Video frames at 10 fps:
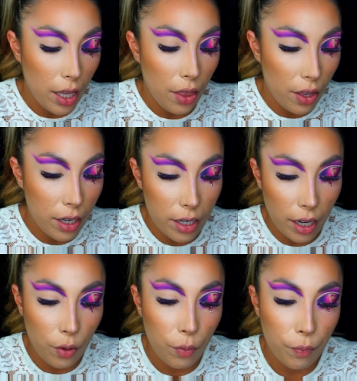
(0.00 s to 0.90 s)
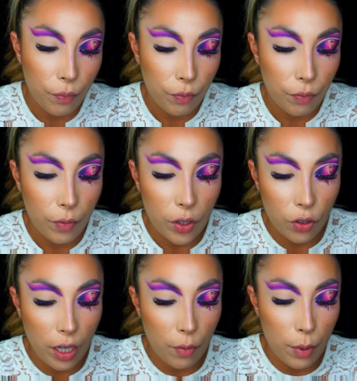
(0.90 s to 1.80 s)
thinned out. Make sure
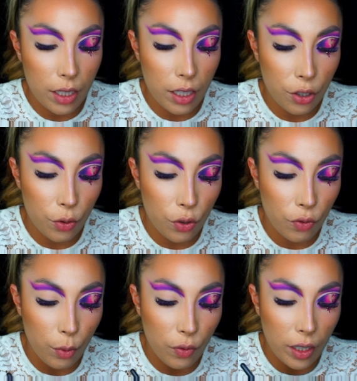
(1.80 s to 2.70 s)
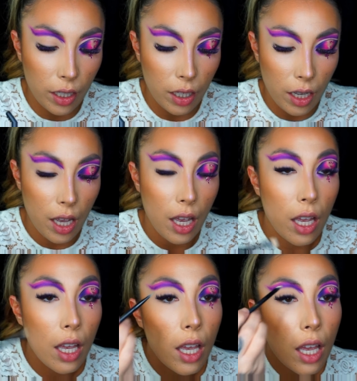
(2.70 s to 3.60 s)
you have a bit of tissue to remove any
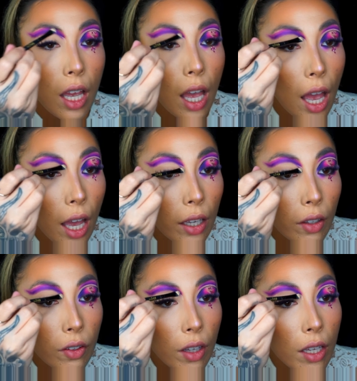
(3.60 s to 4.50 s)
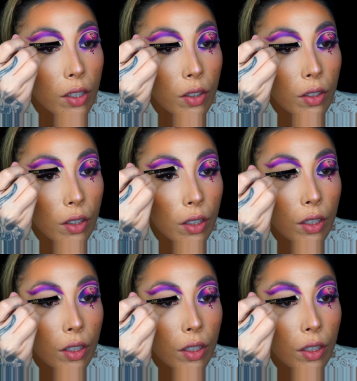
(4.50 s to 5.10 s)
excess